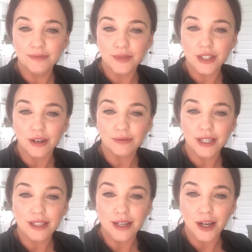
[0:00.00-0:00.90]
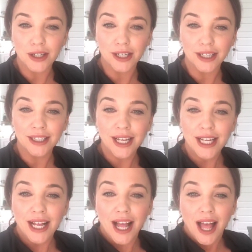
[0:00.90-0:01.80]
So it's all good.
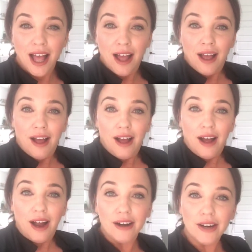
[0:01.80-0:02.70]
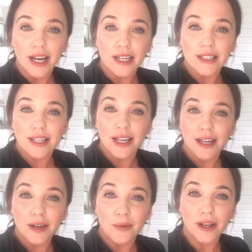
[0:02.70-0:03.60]
All right.
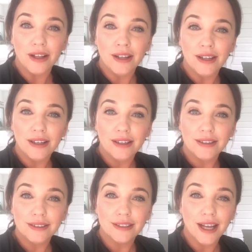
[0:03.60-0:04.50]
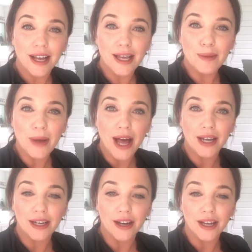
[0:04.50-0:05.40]
Well, I am
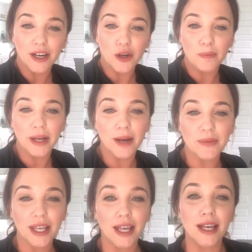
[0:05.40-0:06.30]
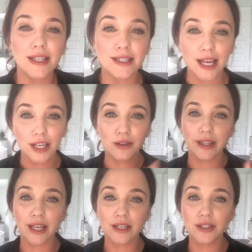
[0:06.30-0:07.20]
out of here. I got to go pick up the kids. Thank you,
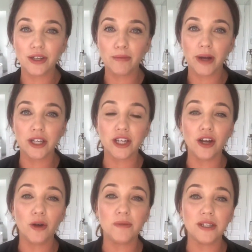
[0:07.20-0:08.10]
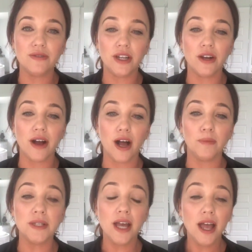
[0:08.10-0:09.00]
ladies, so much. I hope this video
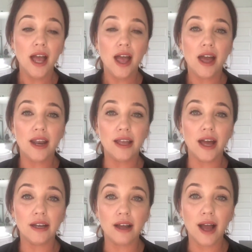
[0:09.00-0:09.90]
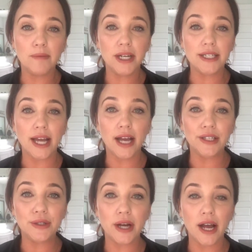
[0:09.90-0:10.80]
helped. And again, I'm going to
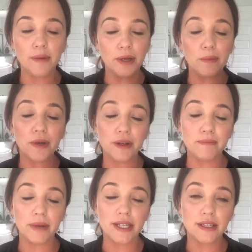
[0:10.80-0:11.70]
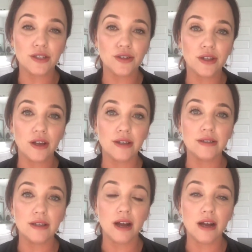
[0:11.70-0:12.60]
tag you guys. I'm going to put my
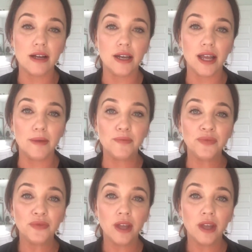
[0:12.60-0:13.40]
sister-in-law's name.